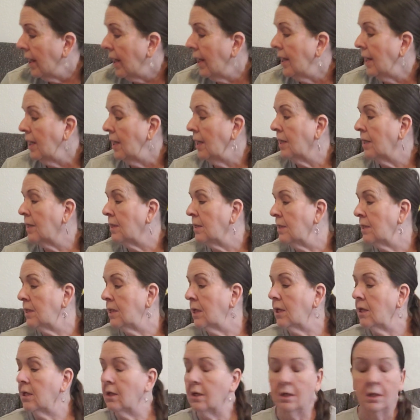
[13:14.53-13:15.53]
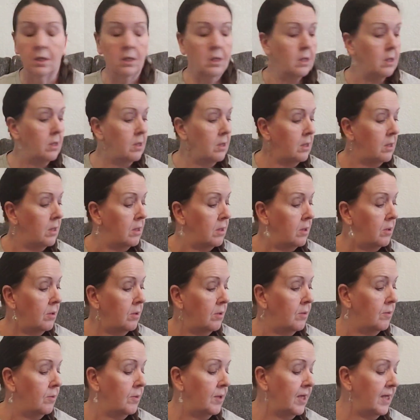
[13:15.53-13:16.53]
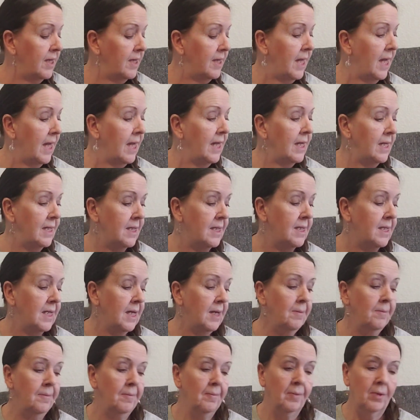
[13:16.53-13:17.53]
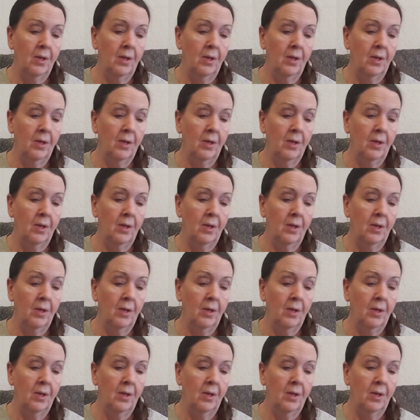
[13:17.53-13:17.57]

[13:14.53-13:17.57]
And we'll get that listed.